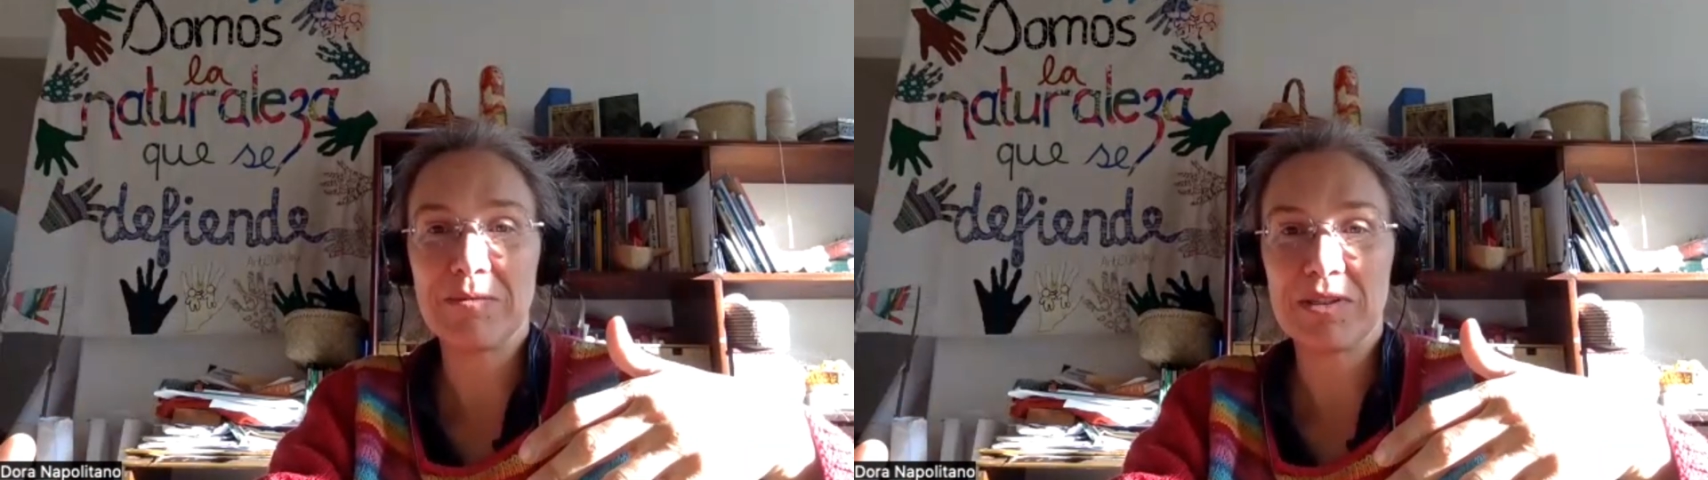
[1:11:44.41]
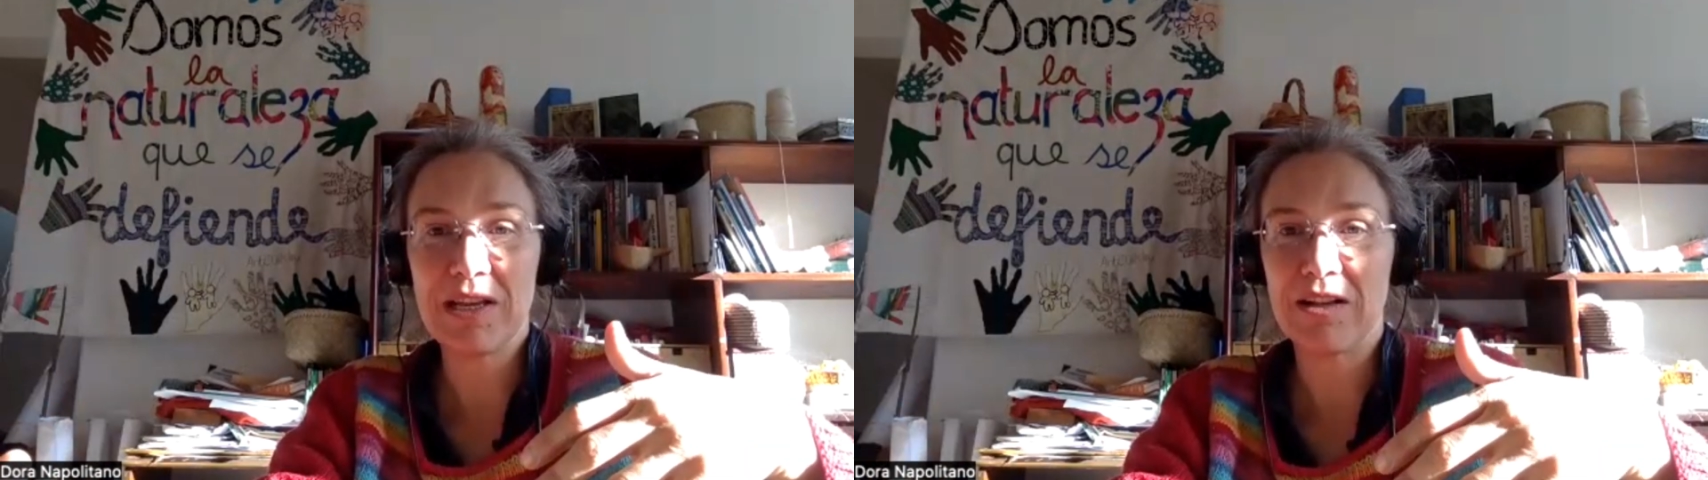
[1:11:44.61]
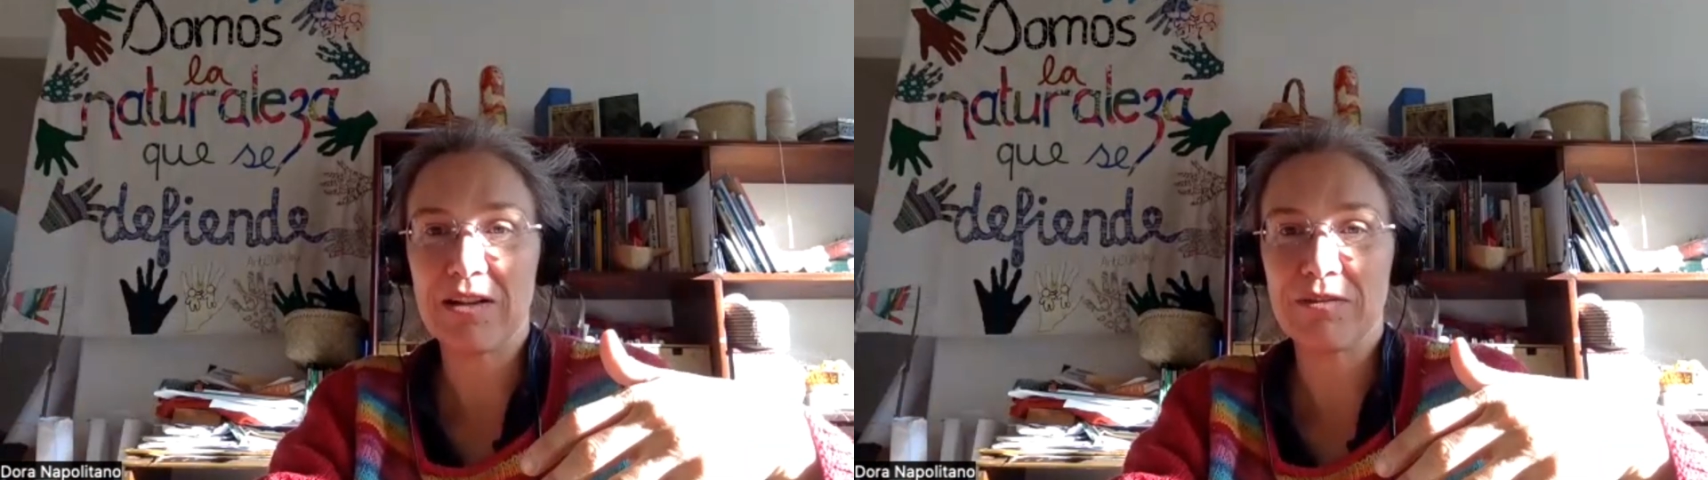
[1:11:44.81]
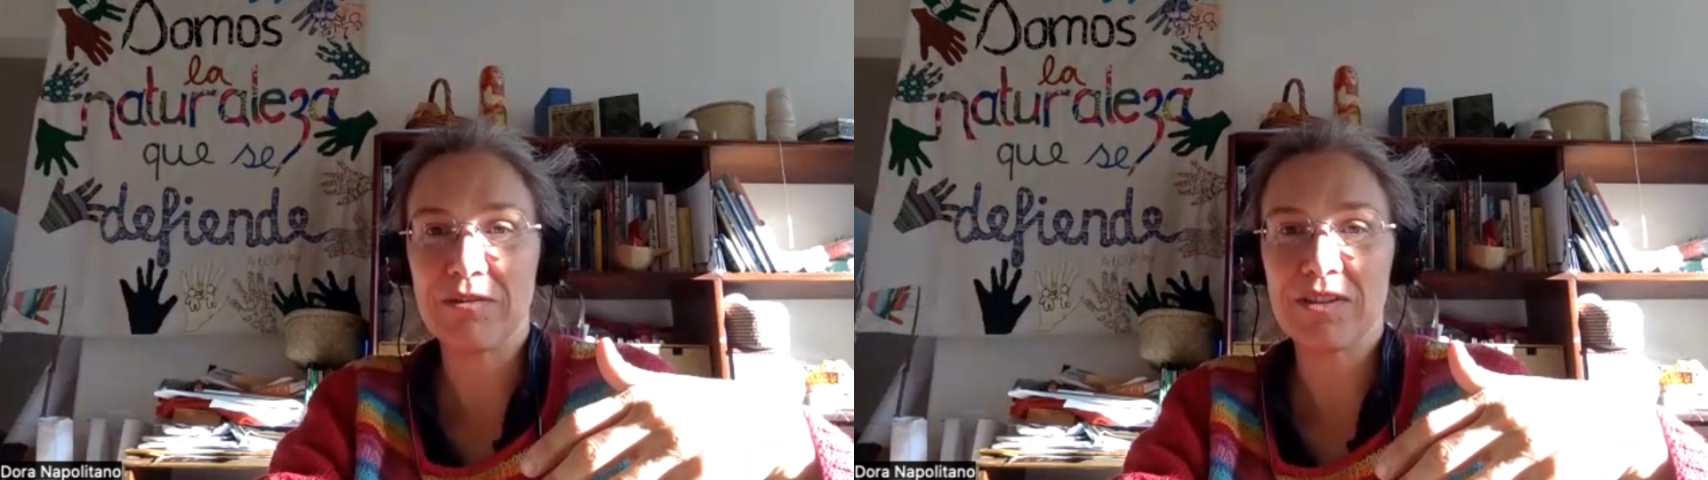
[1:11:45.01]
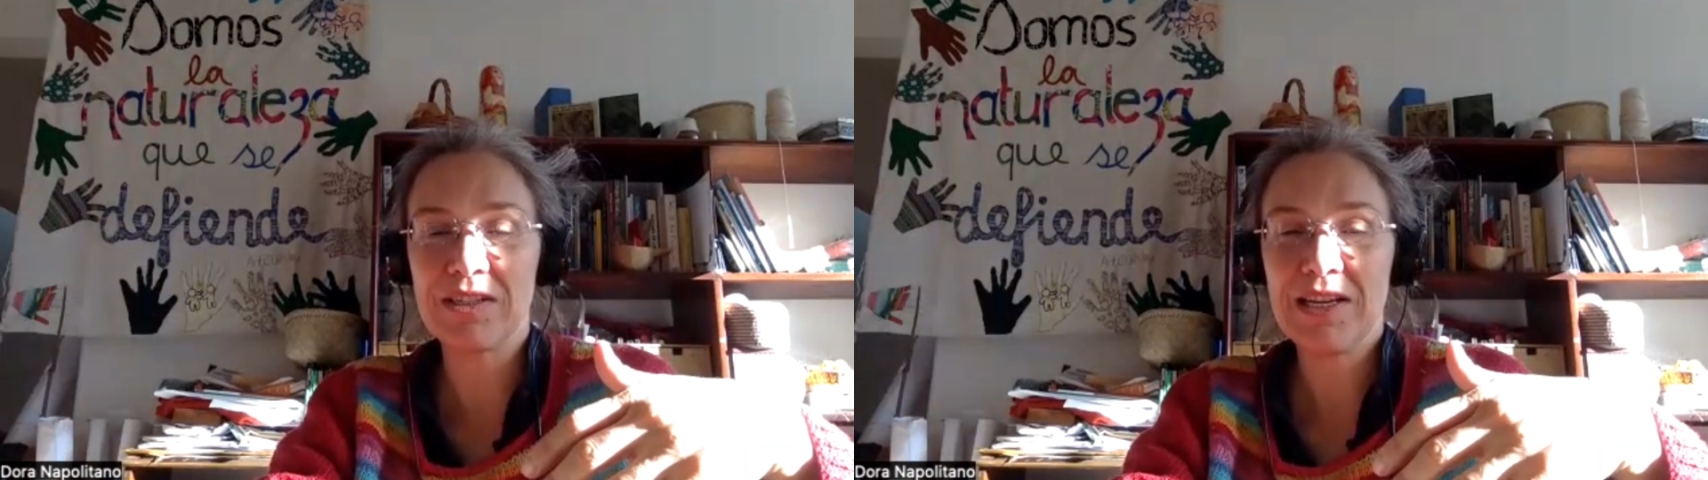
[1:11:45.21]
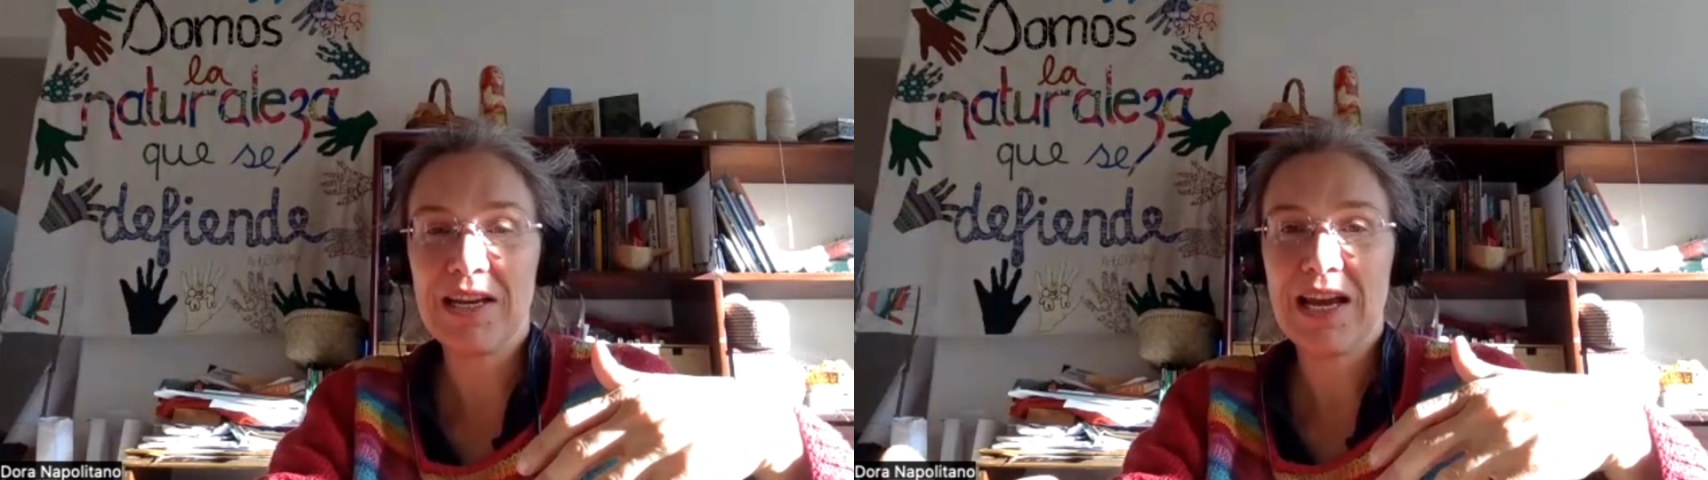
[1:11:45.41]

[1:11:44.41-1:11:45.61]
themselves.